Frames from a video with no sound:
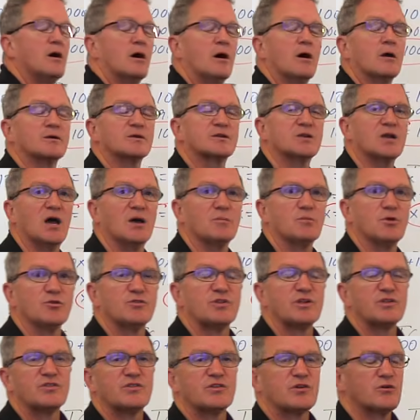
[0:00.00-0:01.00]
hard time
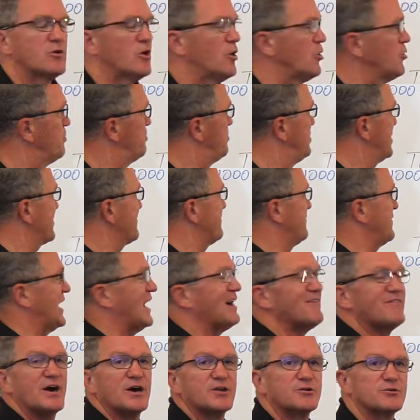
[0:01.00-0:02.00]
using 0, pick
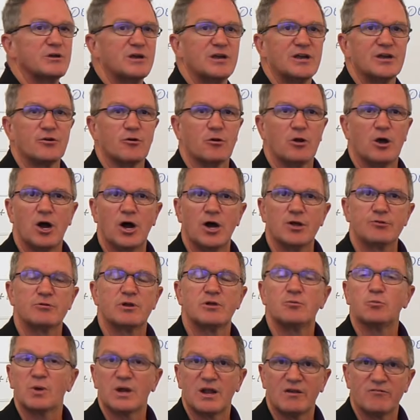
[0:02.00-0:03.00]
500 or
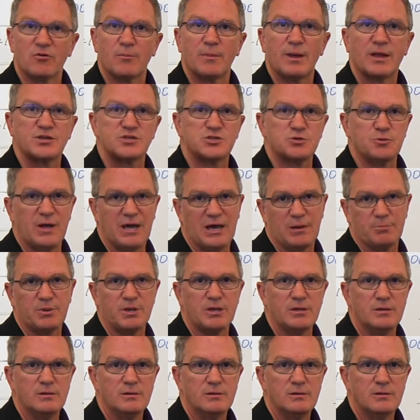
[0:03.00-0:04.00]
100, whatever makes you happy.
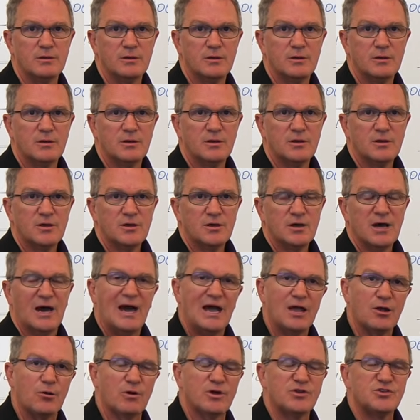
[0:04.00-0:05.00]

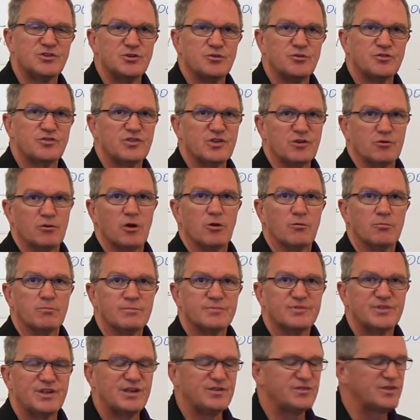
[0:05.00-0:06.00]
I always use 0.
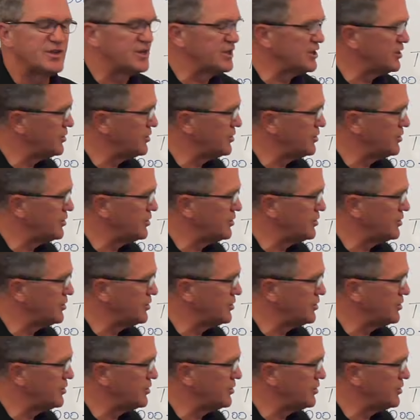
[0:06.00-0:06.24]
It's easy to